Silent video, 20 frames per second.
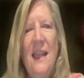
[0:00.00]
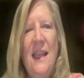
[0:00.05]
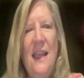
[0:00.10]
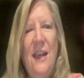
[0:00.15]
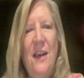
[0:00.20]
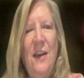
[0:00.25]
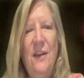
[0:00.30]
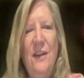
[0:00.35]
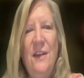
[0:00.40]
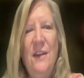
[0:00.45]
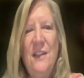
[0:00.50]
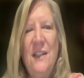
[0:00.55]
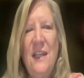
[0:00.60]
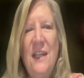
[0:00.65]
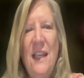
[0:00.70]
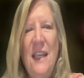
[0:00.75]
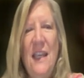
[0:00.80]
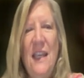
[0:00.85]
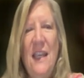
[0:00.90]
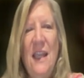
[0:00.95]
here you
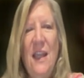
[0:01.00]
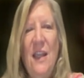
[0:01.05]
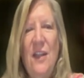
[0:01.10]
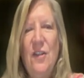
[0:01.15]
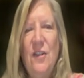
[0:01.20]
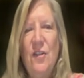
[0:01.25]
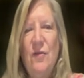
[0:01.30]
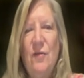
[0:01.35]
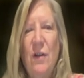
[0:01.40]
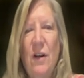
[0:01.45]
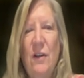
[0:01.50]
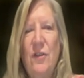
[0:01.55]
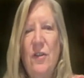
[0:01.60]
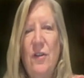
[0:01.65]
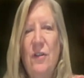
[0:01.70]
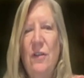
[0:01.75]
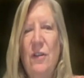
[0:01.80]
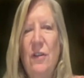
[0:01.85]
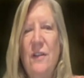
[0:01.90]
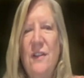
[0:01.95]
see
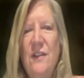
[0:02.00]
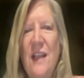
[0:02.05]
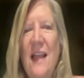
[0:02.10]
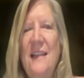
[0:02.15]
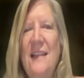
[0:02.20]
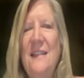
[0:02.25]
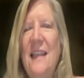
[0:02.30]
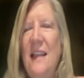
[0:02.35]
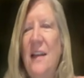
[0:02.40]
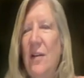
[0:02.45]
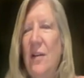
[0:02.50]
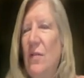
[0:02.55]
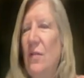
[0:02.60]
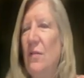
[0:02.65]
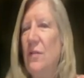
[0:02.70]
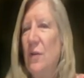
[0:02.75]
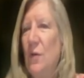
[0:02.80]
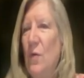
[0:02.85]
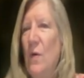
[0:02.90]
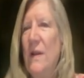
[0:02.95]
structure looks
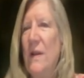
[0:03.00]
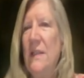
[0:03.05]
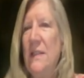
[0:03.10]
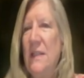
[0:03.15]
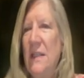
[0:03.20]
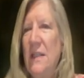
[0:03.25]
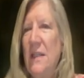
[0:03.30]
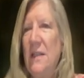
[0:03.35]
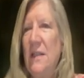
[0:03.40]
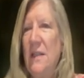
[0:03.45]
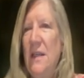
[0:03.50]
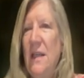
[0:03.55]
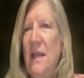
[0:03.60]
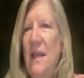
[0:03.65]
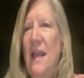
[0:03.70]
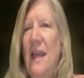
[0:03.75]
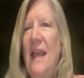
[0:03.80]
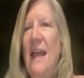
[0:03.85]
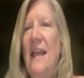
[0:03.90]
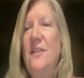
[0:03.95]
identical to what it did.
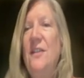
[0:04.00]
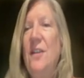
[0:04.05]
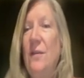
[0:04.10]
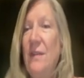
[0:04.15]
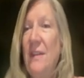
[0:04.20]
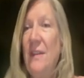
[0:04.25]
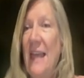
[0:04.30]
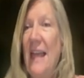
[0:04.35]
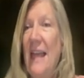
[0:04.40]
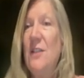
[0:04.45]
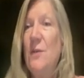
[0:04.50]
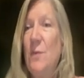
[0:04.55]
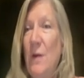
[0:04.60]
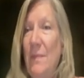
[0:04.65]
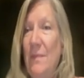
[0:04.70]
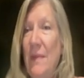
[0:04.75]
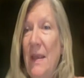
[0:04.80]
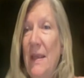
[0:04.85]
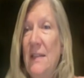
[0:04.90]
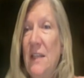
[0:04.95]
And so that's
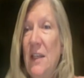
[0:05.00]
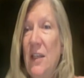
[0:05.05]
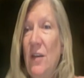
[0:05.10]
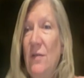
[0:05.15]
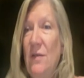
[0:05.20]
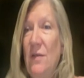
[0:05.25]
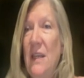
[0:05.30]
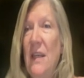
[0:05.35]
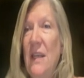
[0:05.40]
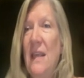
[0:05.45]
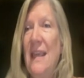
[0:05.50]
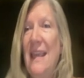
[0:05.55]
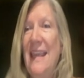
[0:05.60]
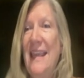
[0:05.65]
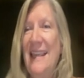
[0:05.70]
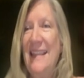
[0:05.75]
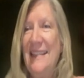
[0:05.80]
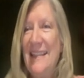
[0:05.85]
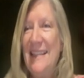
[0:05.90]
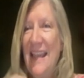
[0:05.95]
what makes it unique
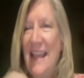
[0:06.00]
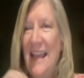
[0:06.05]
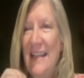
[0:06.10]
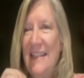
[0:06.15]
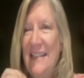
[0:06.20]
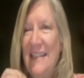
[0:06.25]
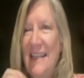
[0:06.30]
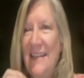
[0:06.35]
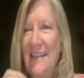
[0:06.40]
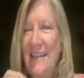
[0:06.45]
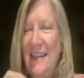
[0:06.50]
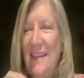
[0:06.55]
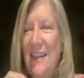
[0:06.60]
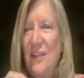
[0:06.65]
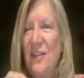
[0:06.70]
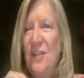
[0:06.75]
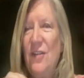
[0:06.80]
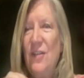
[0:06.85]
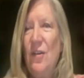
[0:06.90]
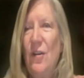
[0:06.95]
is the idea that
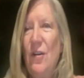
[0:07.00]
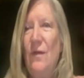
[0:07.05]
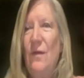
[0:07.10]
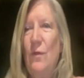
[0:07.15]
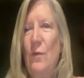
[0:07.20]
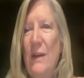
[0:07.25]
this nerve